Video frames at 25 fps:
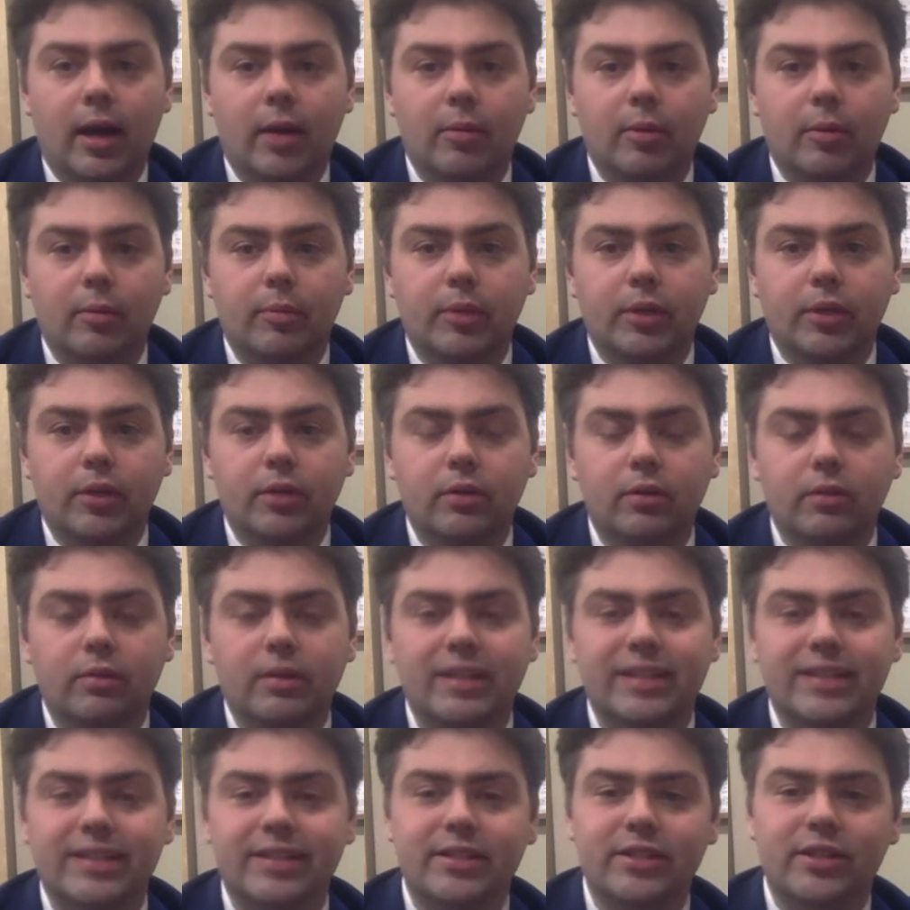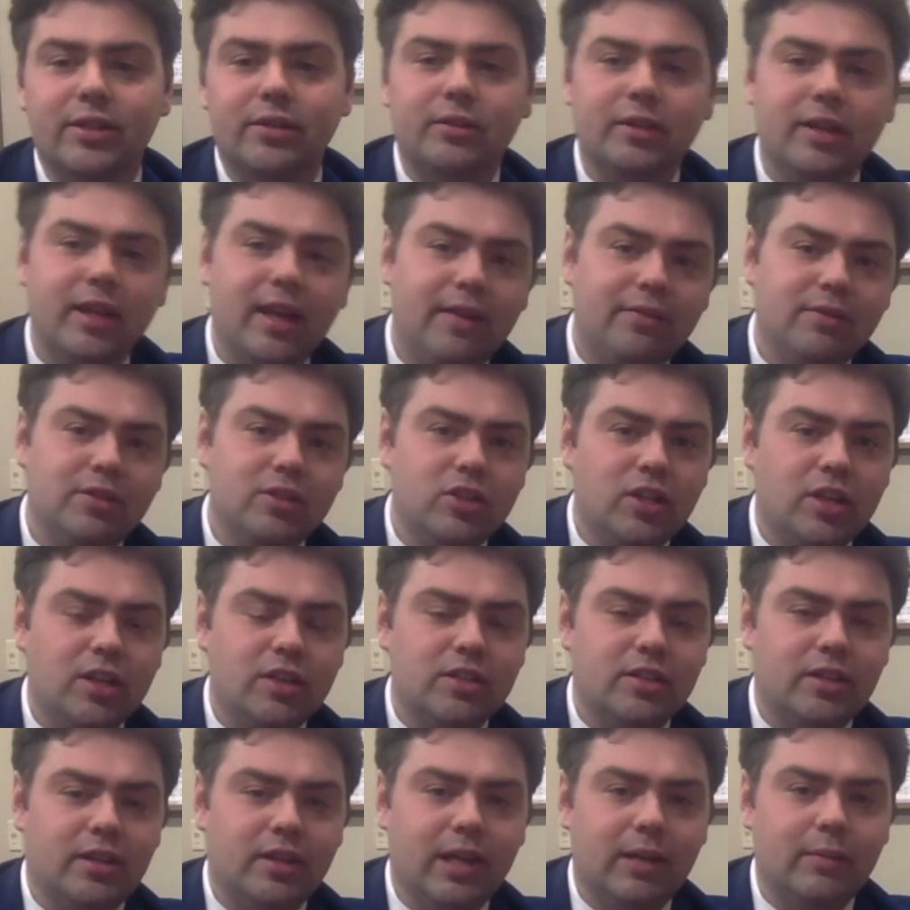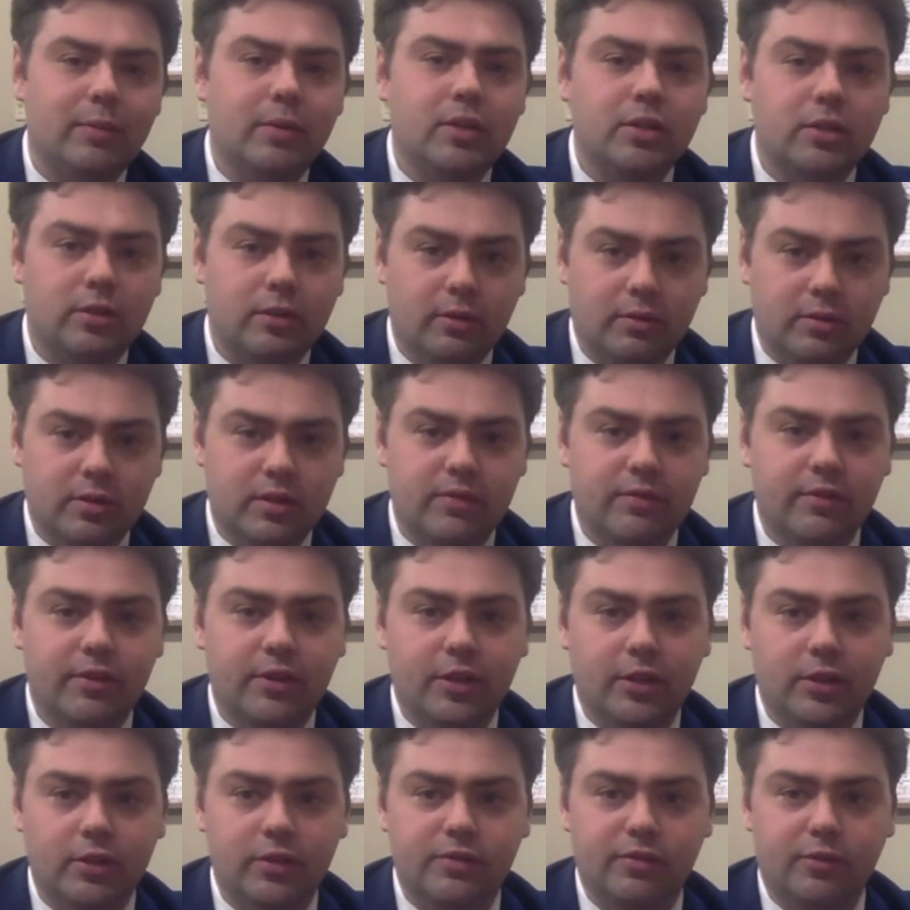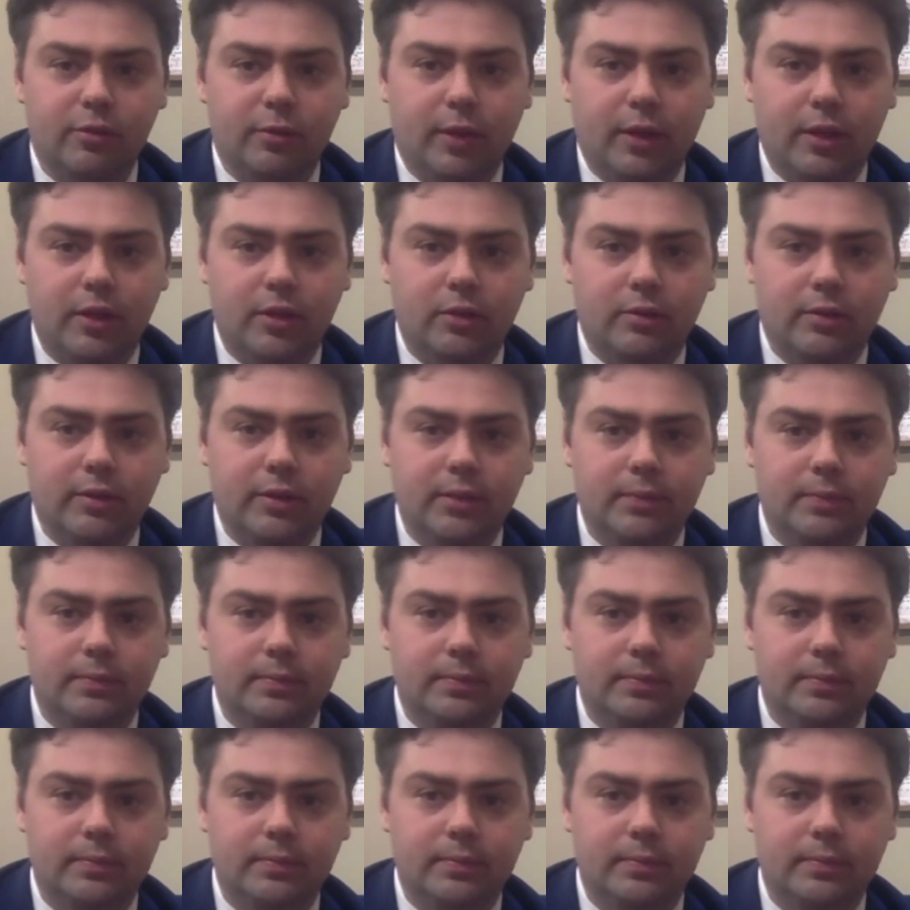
But you don't necessarily have to change dynamics, although it's a very useful way to do it.